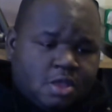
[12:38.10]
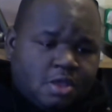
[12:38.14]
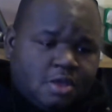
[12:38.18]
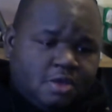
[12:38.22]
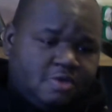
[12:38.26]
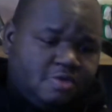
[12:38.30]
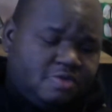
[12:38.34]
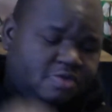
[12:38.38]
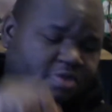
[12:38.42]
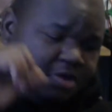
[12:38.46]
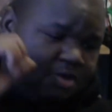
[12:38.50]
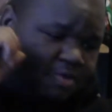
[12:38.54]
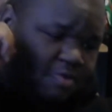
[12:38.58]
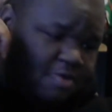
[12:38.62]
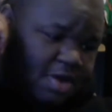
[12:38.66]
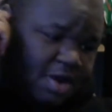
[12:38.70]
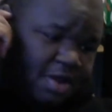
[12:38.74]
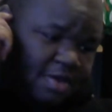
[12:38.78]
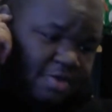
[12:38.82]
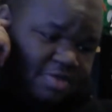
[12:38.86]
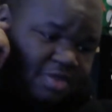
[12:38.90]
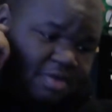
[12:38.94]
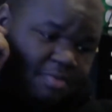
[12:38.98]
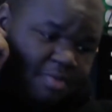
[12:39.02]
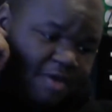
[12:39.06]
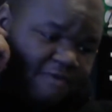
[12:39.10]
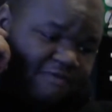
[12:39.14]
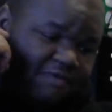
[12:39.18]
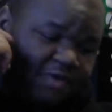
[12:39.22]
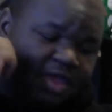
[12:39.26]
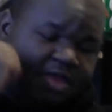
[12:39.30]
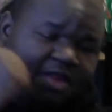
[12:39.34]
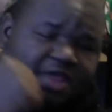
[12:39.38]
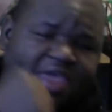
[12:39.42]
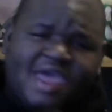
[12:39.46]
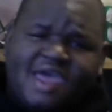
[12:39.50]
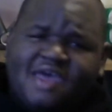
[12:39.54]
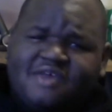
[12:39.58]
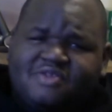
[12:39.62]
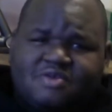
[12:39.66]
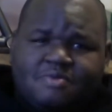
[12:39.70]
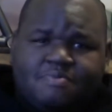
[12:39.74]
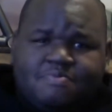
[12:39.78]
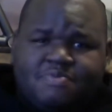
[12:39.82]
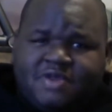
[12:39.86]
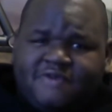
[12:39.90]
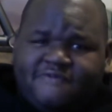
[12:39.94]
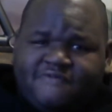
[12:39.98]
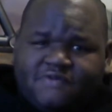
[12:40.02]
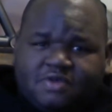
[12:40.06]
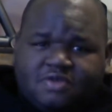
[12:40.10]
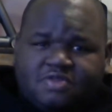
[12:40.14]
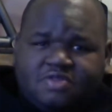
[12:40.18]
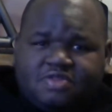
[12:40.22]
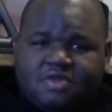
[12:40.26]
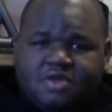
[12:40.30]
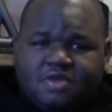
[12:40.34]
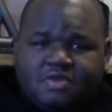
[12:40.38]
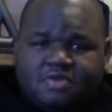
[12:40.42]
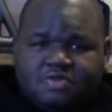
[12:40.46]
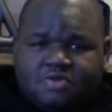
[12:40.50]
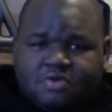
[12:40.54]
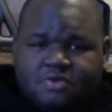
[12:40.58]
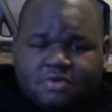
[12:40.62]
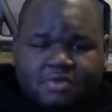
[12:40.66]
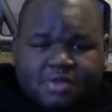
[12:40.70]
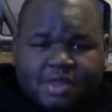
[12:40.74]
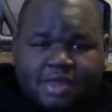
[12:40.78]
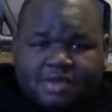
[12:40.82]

Let's see, what else am I forgetting? It has a beefy seat tube.